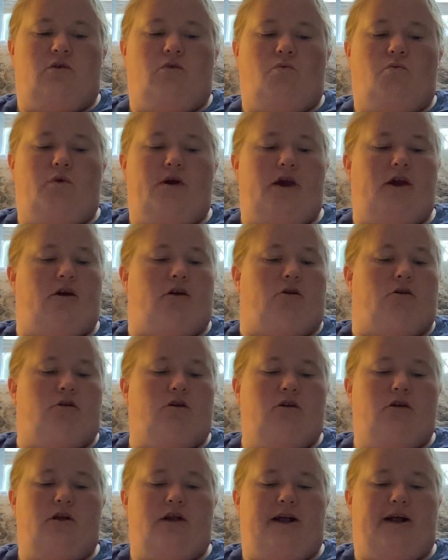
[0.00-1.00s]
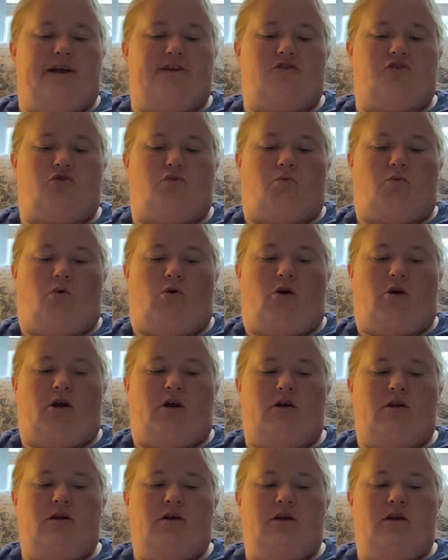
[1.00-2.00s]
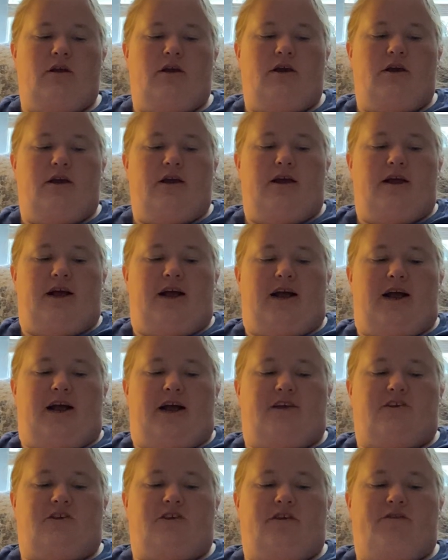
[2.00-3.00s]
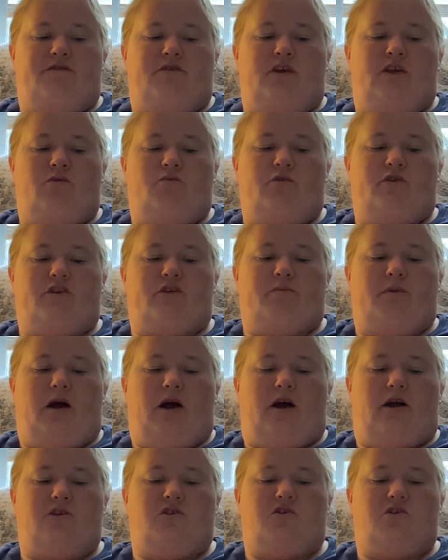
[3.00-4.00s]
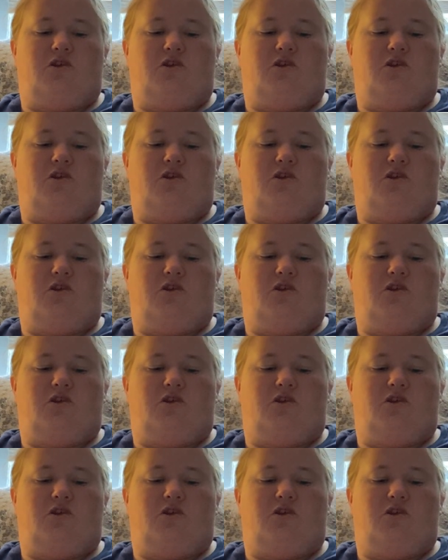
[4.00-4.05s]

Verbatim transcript: Where? asked Aurora. As if in response,